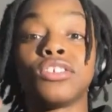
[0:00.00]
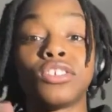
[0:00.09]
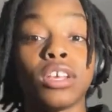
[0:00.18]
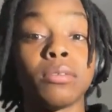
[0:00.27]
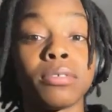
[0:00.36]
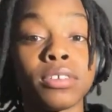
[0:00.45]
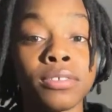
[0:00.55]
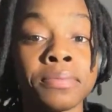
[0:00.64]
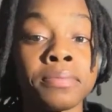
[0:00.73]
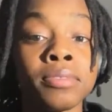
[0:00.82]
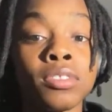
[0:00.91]
stubborn
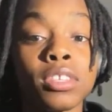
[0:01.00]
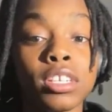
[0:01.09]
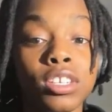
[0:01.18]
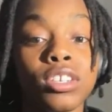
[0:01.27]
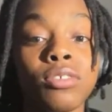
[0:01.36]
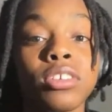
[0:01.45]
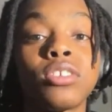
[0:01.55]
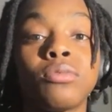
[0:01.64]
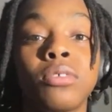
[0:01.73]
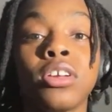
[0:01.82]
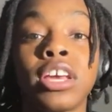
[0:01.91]
to the rest of the
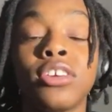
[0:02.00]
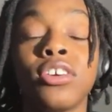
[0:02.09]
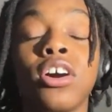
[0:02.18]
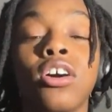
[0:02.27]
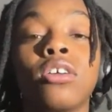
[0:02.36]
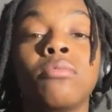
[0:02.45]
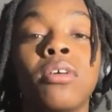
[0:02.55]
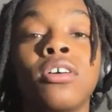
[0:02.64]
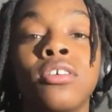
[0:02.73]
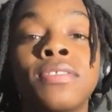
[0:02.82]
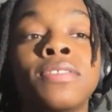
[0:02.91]
world, like you're a
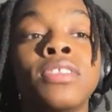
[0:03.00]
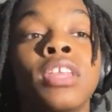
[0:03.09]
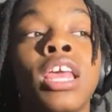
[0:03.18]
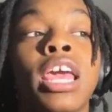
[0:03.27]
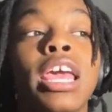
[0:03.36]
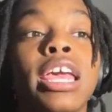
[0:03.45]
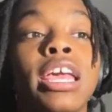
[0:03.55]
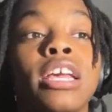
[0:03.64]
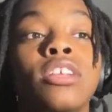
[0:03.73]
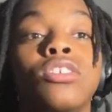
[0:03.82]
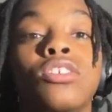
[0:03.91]
hardball. And